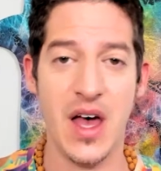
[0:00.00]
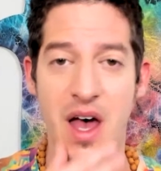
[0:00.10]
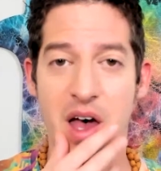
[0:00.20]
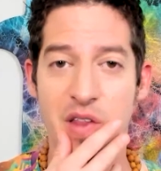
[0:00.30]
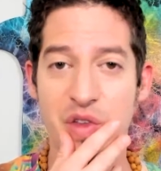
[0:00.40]

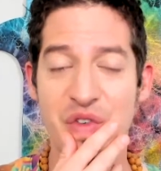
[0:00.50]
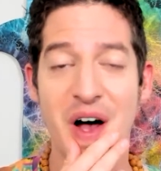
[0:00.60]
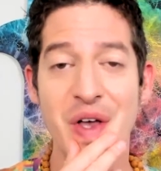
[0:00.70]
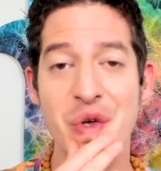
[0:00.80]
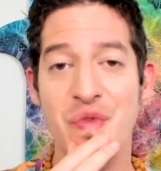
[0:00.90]
And the
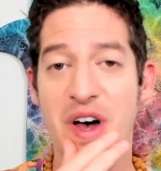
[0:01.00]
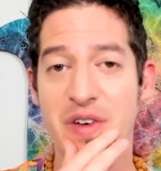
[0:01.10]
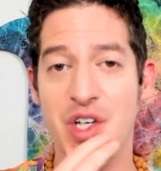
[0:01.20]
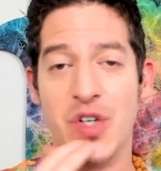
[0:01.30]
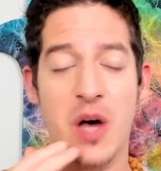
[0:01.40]
value of
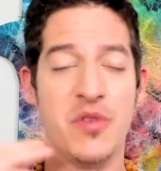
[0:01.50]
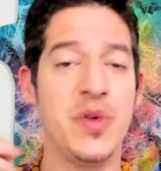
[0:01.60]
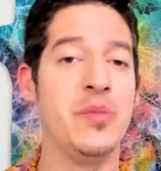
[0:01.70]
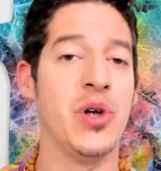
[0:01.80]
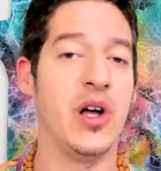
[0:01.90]
having a tribe of
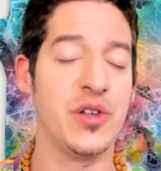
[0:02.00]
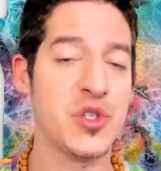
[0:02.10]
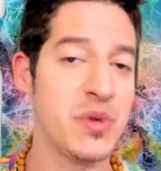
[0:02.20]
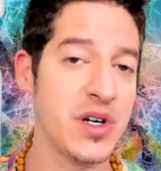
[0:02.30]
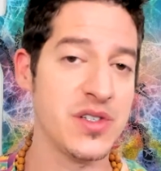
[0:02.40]
people all
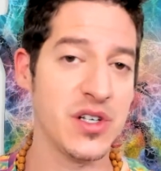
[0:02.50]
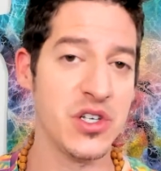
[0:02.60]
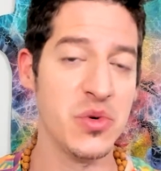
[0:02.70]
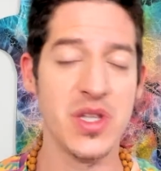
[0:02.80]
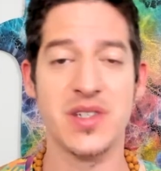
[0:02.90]
experiencing
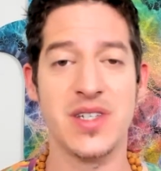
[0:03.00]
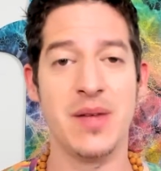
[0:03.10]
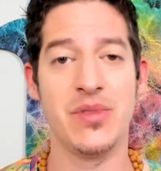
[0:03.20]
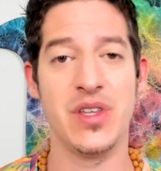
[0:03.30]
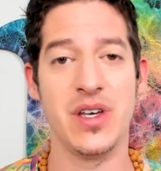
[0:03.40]
and doing the
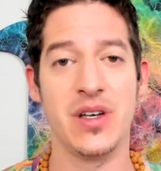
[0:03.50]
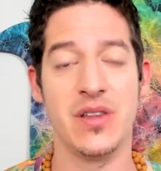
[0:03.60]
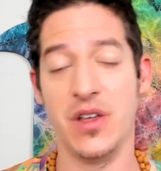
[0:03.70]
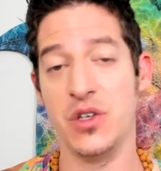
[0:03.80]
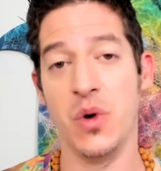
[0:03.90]
same thing
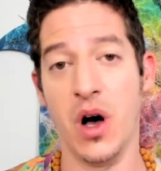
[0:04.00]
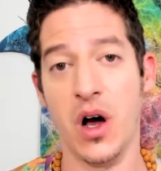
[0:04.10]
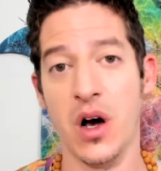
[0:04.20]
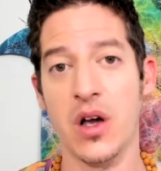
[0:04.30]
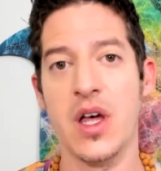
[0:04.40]
that you
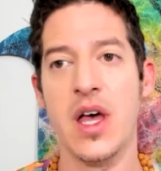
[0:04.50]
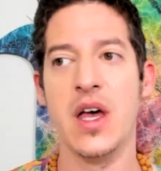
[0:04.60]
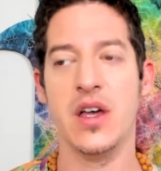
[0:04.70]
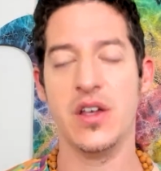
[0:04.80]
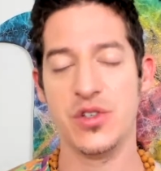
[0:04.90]
are
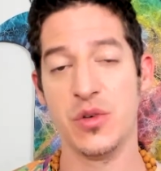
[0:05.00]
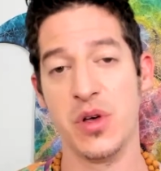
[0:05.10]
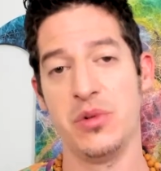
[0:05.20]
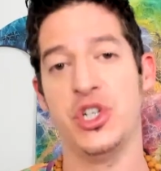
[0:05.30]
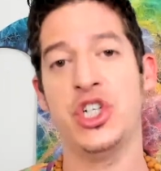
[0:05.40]
is you'll be
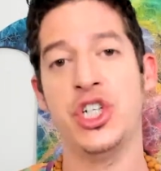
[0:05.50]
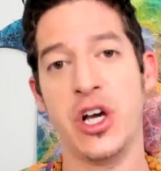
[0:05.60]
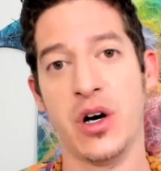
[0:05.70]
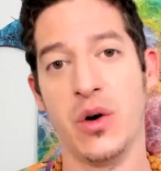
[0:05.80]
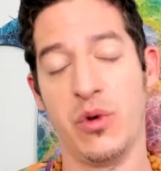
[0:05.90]
able to
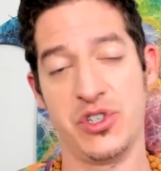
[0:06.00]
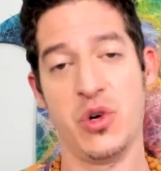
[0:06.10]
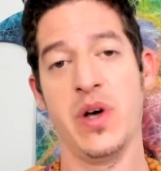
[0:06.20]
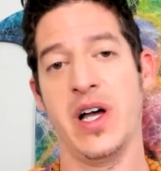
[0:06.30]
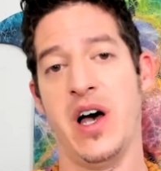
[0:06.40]
share what's
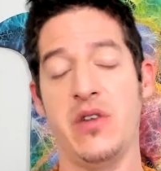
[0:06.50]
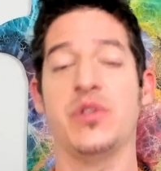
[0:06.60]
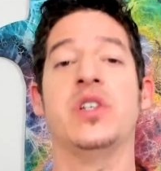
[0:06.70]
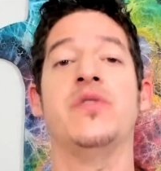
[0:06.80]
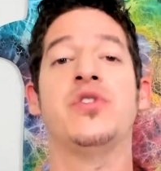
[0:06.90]
going on and
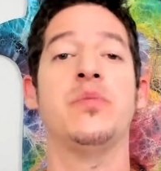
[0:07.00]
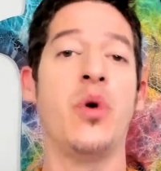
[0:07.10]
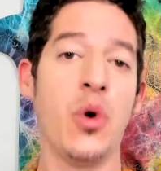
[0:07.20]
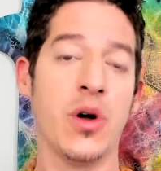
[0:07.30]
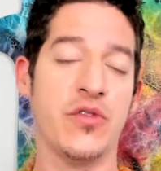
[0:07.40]
receive
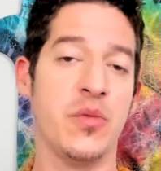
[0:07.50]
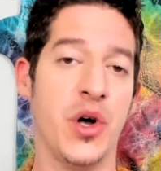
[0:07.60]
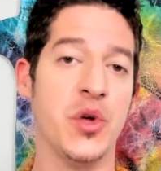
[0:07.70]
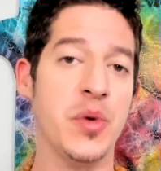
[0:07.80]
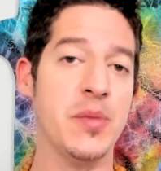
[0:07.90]
support from
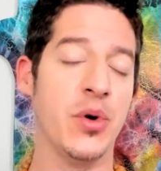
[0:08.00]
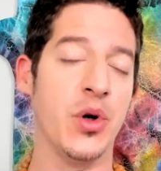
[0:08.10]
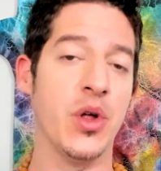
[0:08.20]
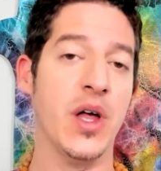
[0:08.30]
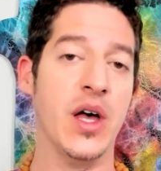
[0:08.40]
other
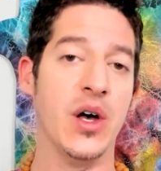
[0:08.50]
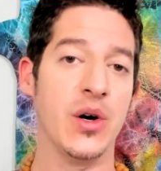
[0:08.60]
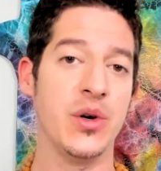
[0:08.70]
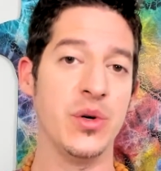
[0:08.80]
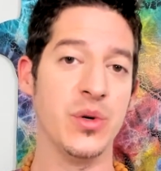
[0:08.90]
people
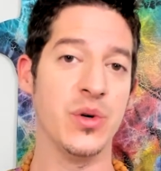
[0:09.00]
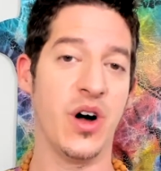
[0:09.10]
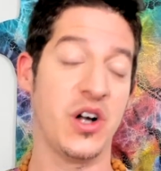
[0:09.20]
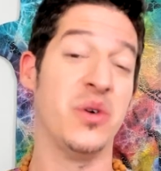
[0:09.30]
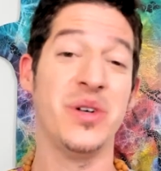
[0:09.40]
who
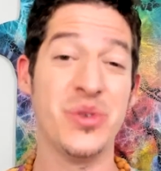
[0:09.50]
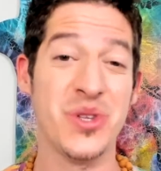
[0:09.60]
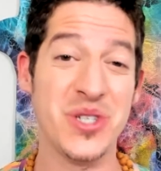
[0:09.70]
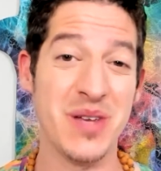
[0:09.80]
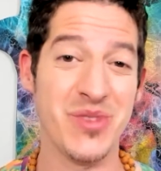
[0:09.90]
are going through the
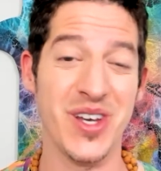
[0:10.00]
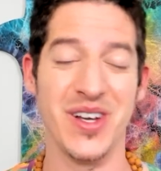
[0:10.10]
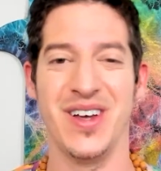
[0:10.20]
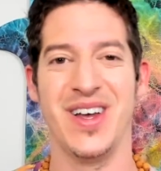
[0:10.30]
same thing.